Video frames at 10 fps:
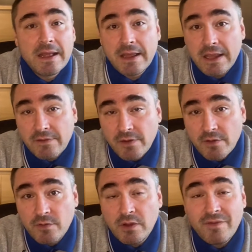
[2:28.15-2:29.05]
If you are
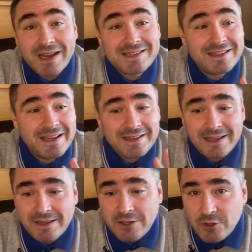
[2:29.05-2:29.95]
fully
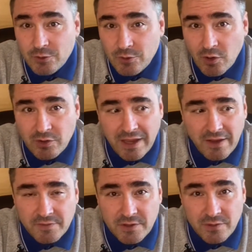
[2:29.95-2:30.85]
vaccinated, you don't have
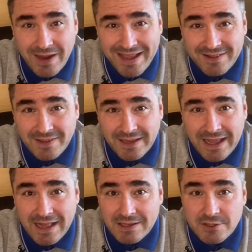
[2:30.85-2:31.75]
to do anything
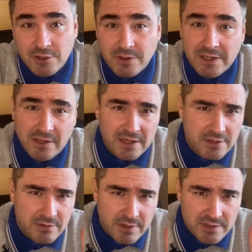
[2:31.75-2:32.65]
else. You need the
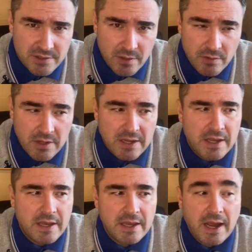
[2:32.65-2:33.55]
insurance though.
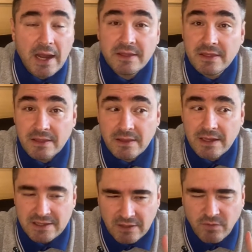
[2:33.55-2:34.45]
I
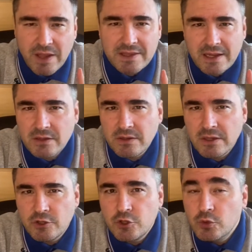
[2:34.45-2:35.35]
it, it went down
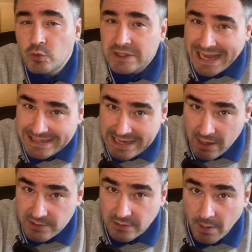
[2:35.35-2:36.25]
to ten
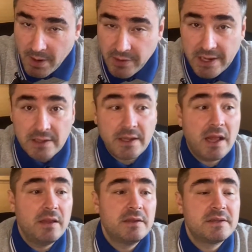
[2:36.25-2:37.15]
thousand American
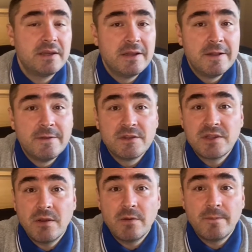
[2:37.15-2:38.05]
dollars.
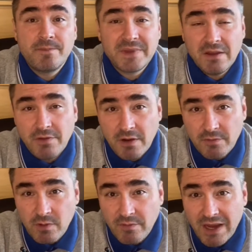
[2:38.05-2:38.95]
So if you are
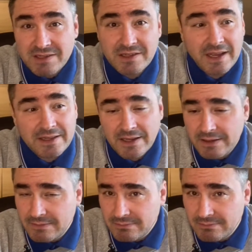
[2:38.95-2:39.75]
fully vaccinated,